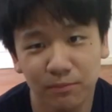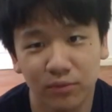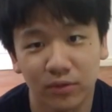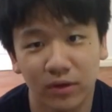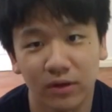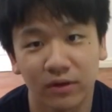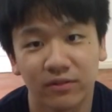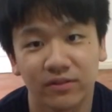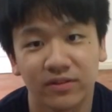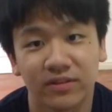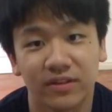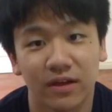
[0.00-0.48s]

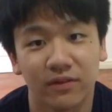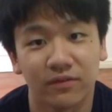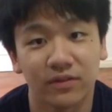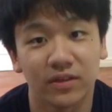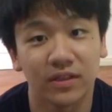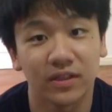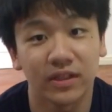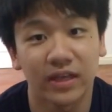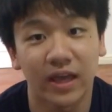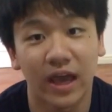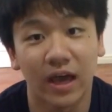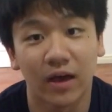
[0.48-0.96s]
Pro
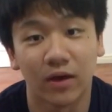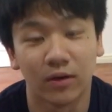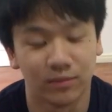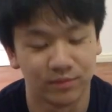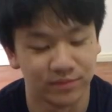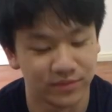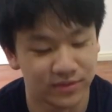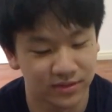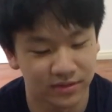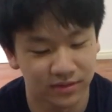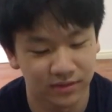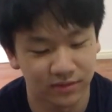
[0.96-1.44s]
definitely
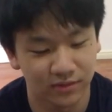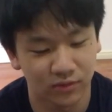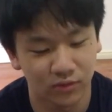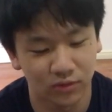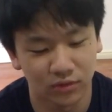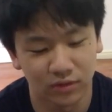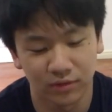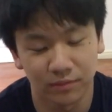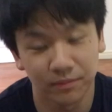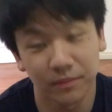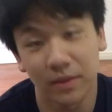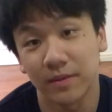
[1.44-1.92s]
helped.
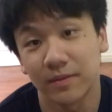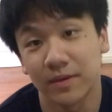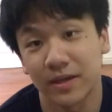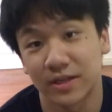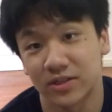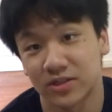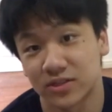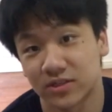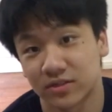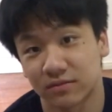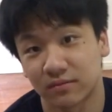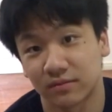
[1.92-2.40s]
Or
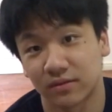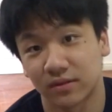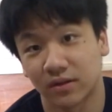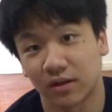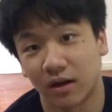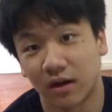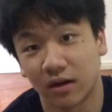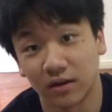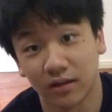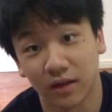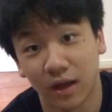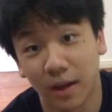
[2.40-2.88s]
maybe I just
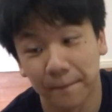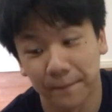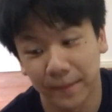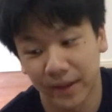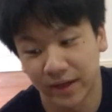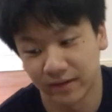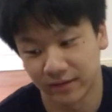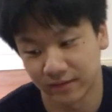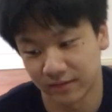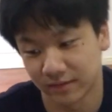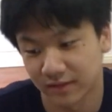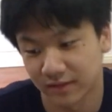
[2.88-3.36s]
got a lot better.